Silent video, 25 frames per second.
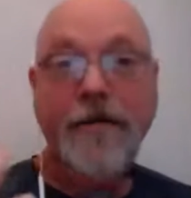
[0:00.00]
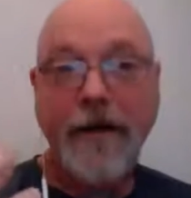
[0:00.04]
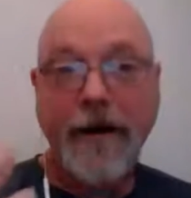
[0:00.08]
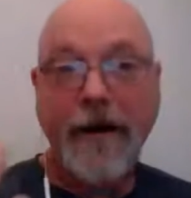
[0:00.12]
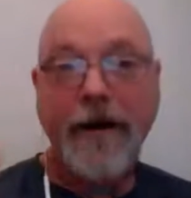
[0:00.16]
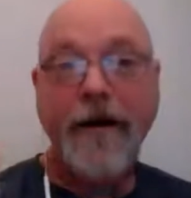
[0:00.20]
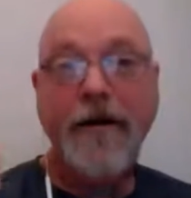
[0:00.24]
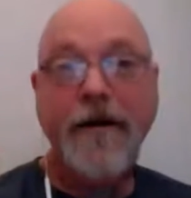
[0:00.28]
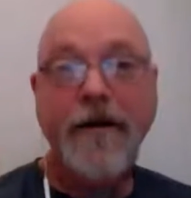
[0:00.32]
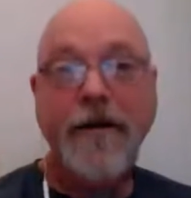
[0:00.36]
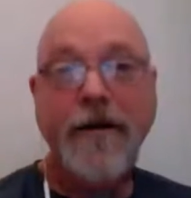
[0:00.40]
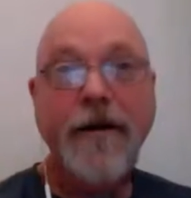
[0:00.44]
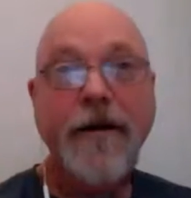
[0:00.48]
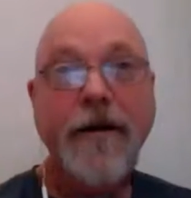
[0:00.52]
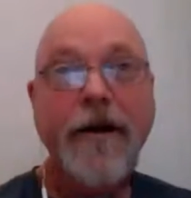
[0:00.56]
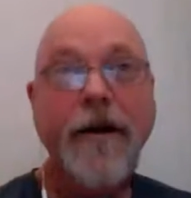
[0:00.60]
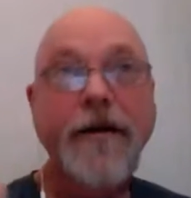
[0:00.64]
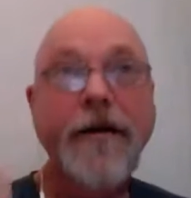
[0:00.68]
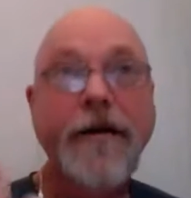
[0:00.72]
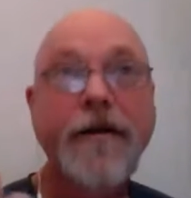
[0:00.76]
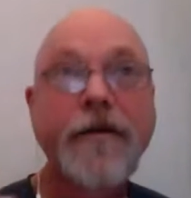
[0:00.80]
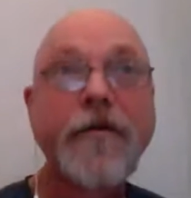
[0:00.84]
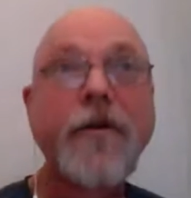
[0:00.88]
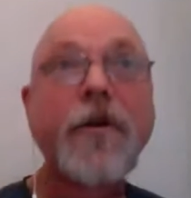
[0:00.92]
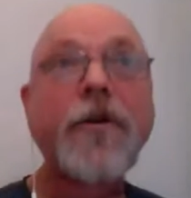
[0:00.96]
I
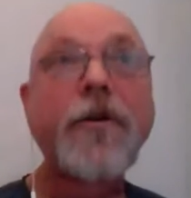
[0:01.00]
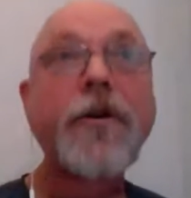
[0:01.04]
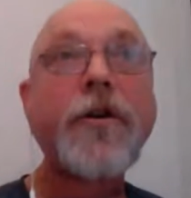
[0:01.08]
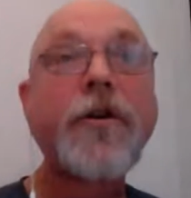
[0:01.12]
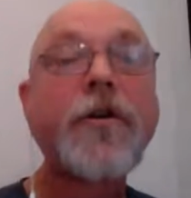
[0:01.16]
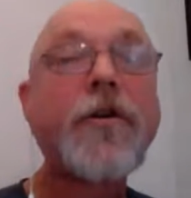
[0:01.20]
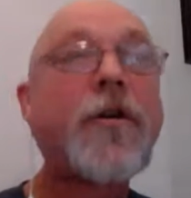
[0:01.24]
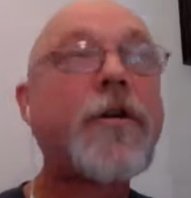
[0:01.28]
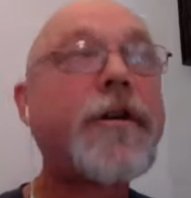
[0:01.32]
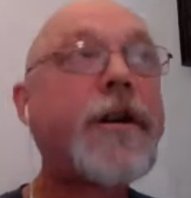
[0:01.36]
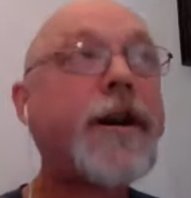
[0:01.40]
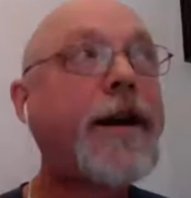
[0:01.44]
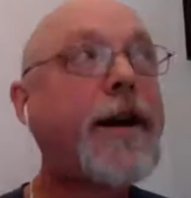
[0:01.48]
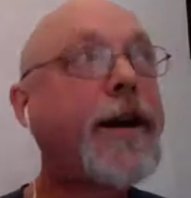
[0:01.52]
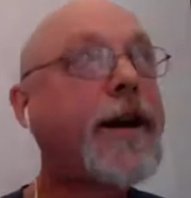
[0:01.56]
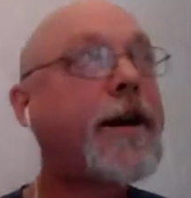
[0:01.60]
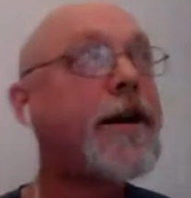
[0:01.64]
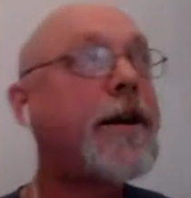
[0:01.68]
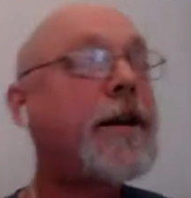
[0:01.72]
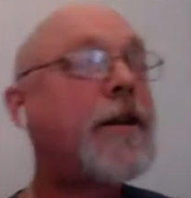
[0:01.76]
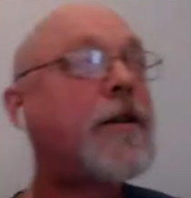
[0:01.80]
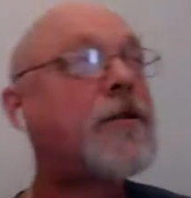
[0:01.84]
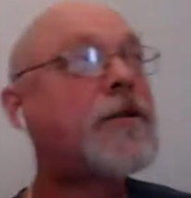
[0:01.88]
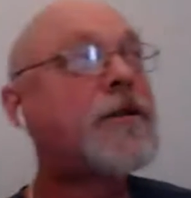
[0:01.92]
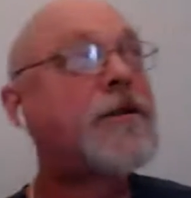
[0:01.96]
know you know the
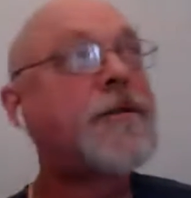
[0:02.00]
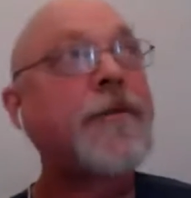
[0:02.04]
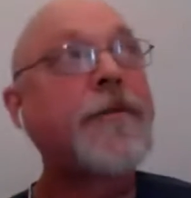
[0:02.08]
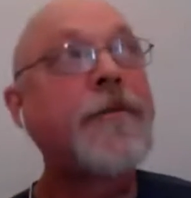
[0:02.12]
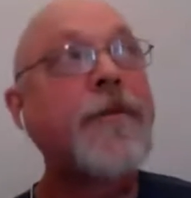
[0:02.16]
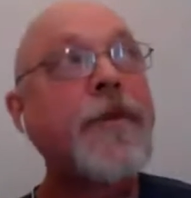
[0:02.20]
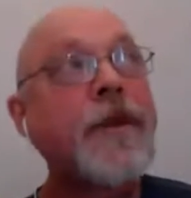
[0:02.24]
Gatehouse,